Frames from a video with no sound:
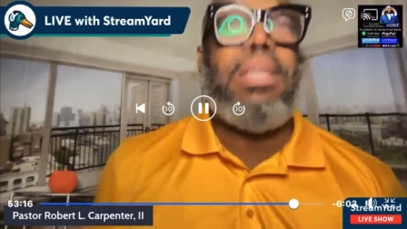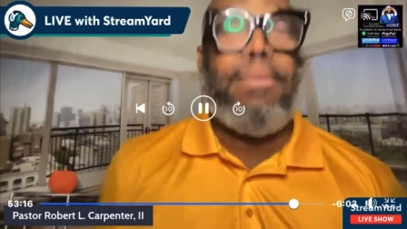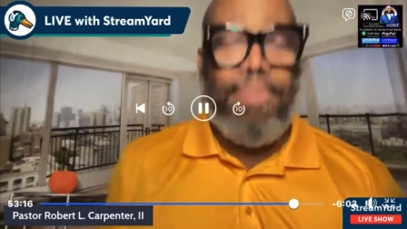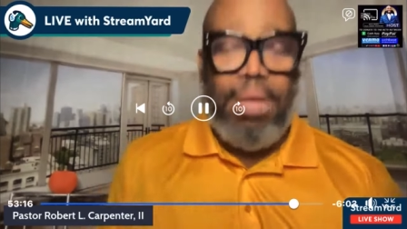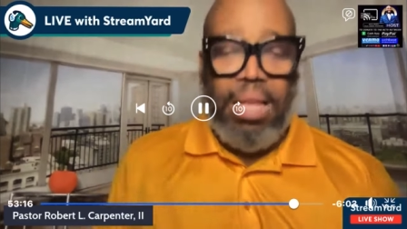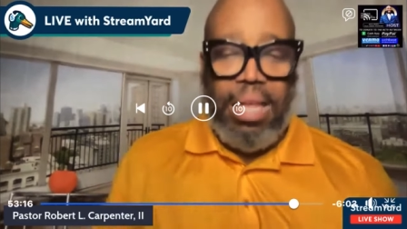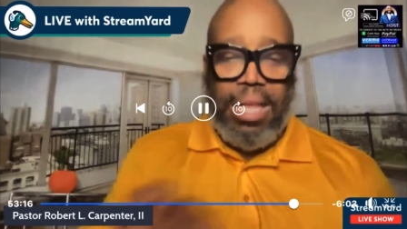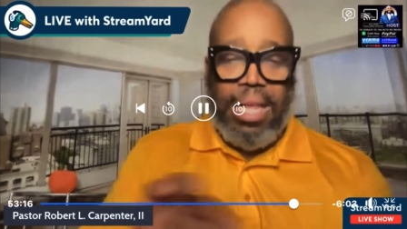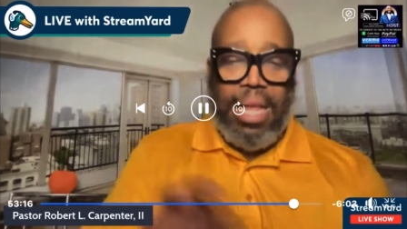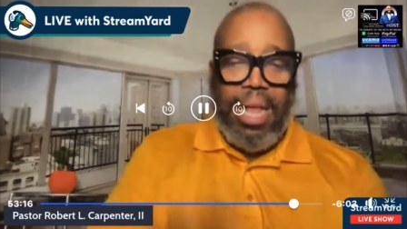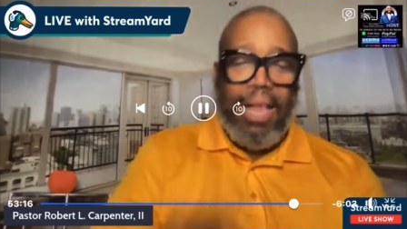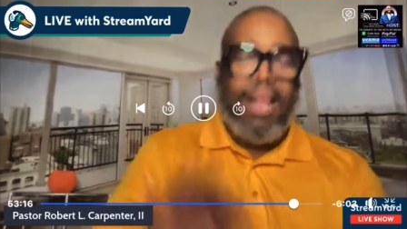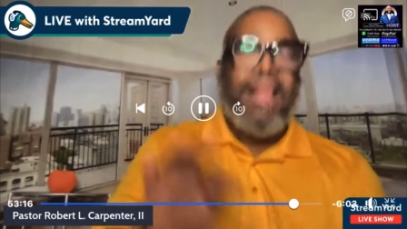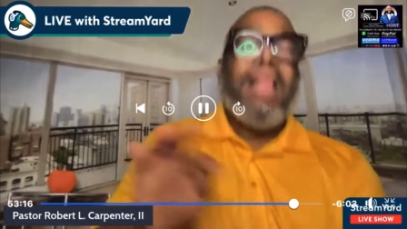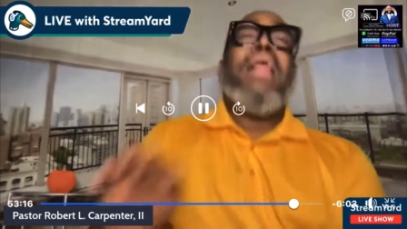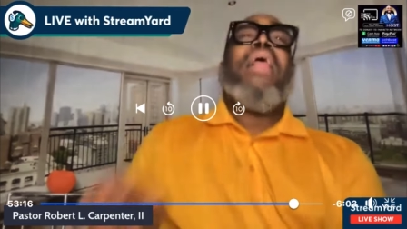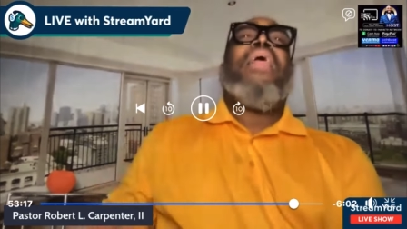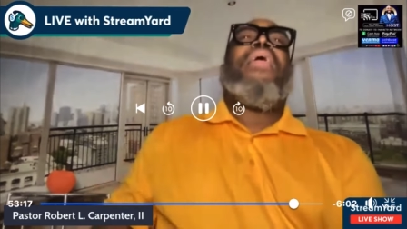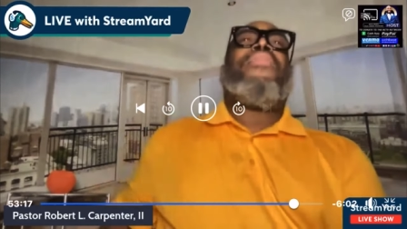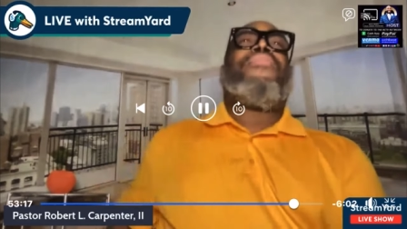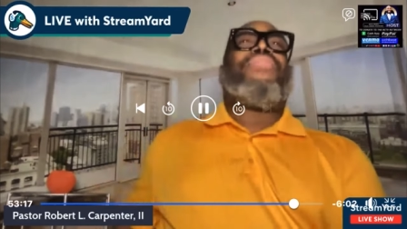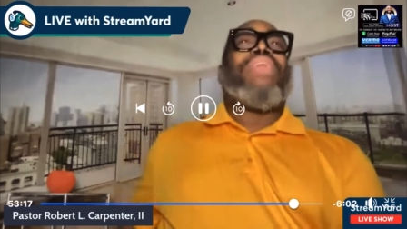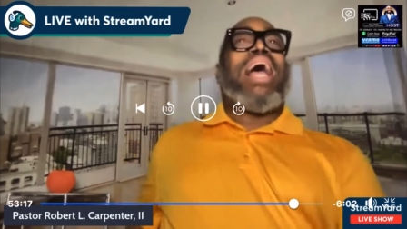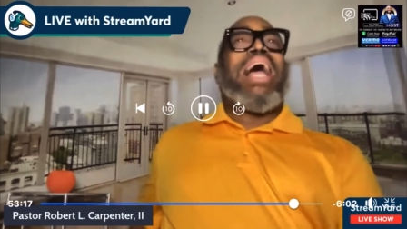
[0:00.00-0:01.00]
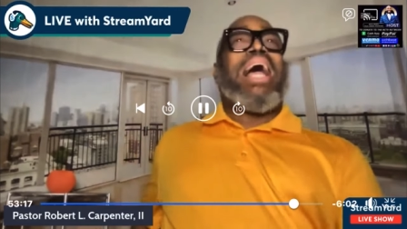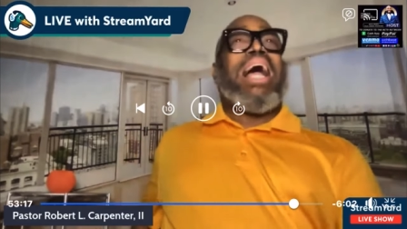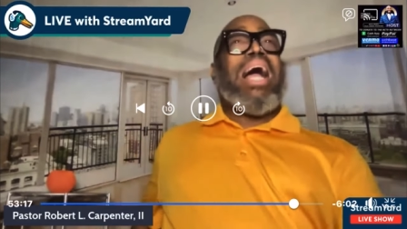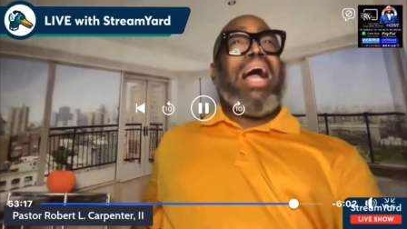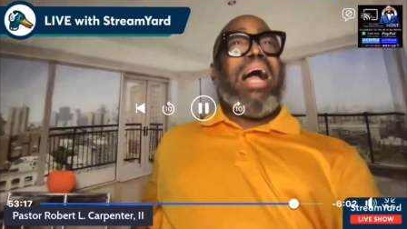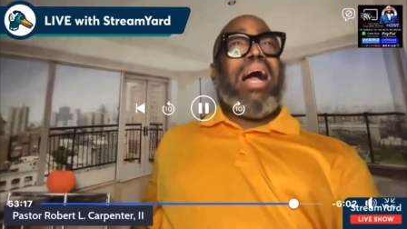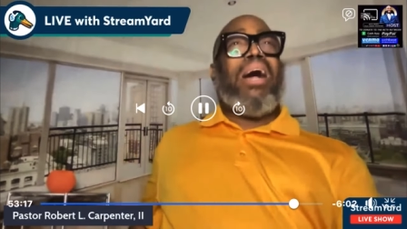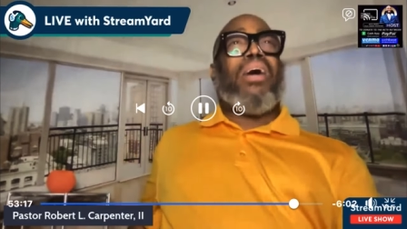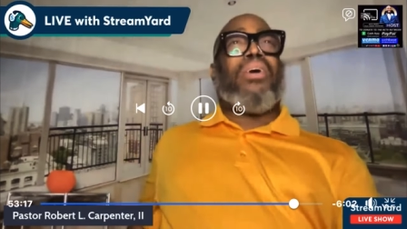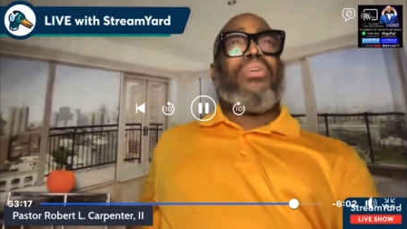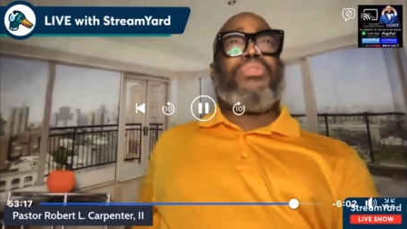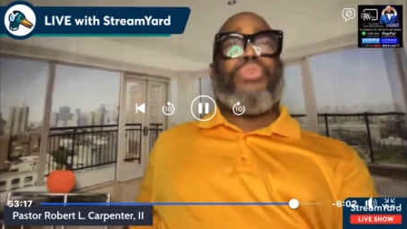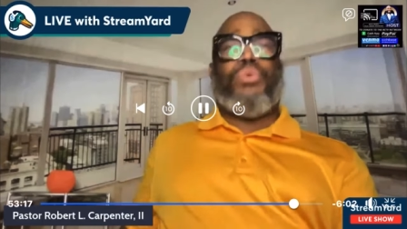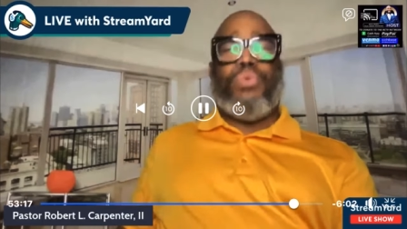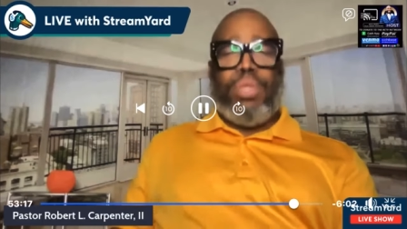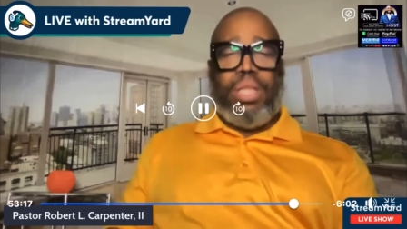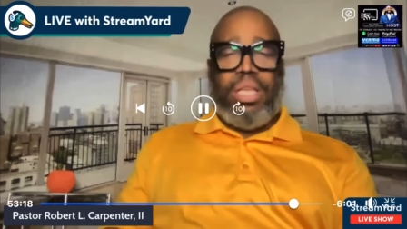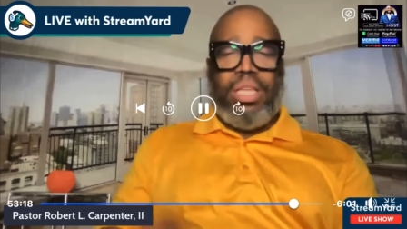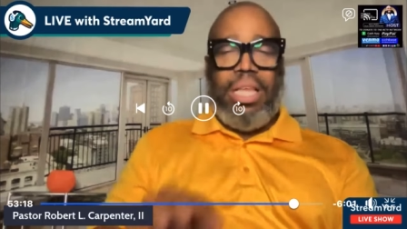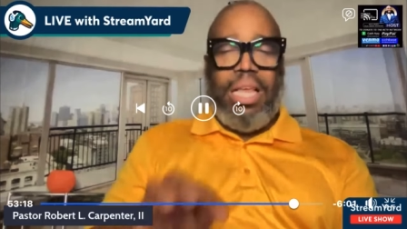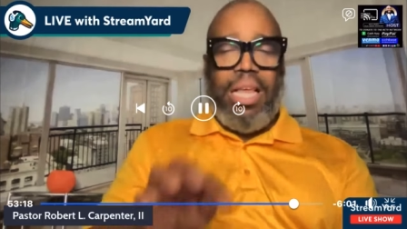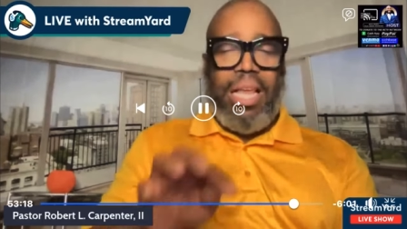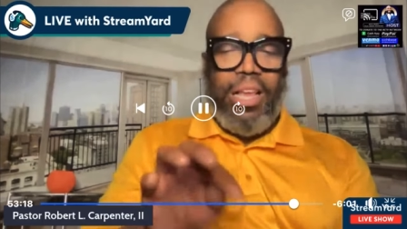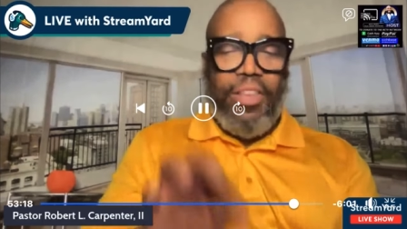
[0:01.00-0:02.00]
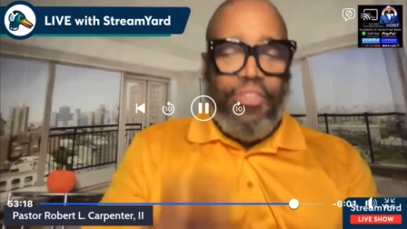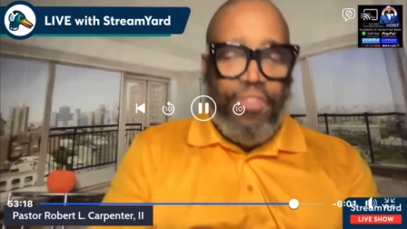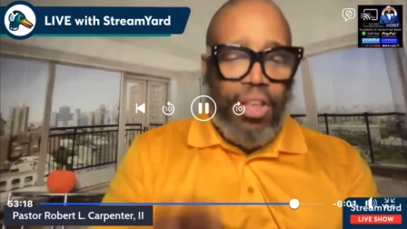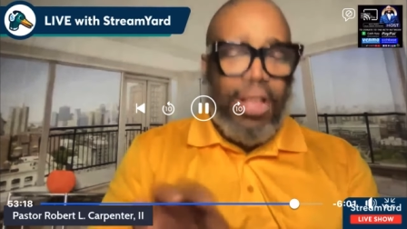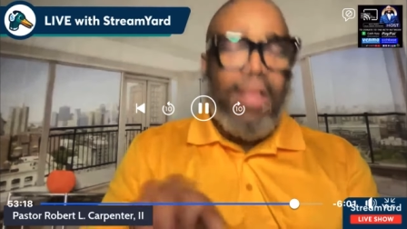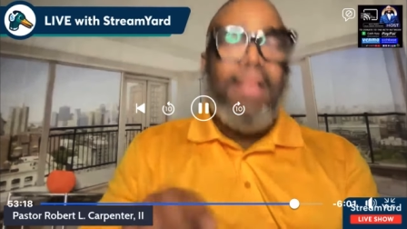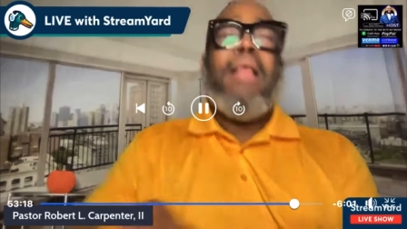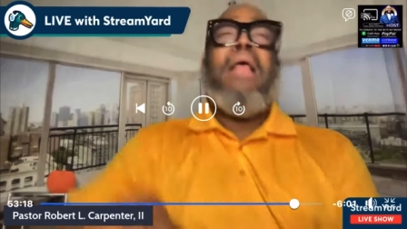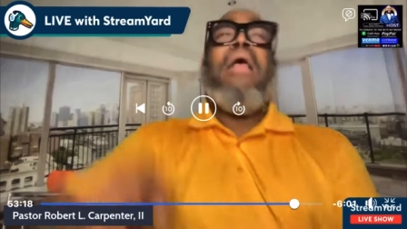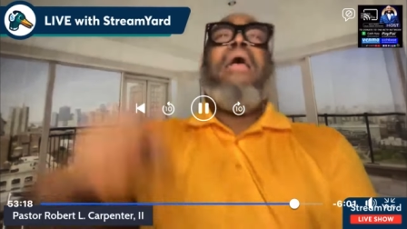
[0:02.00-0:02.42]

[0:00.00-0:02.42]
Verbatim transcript: to me down through the years.